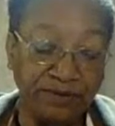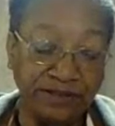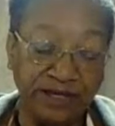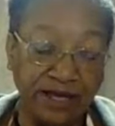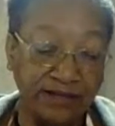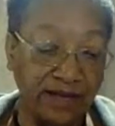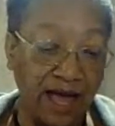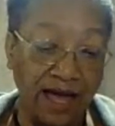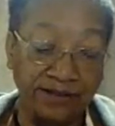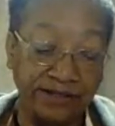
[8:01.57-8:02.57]
but
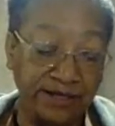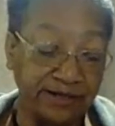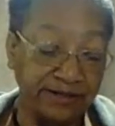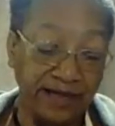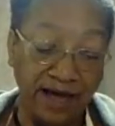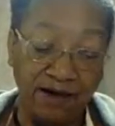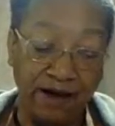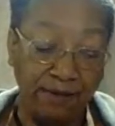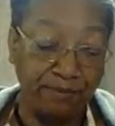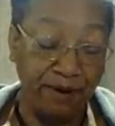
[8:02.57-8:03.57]
I tell y'all,
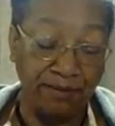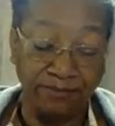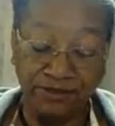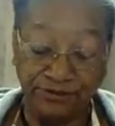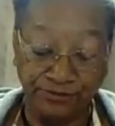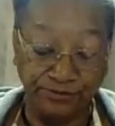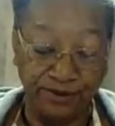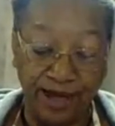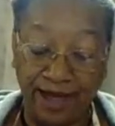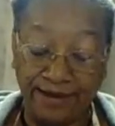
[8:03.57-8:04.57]
I promise you,
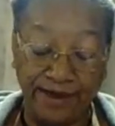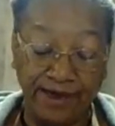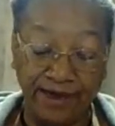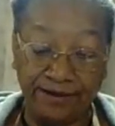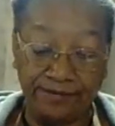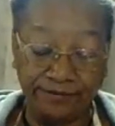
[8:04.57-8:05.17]
I can't.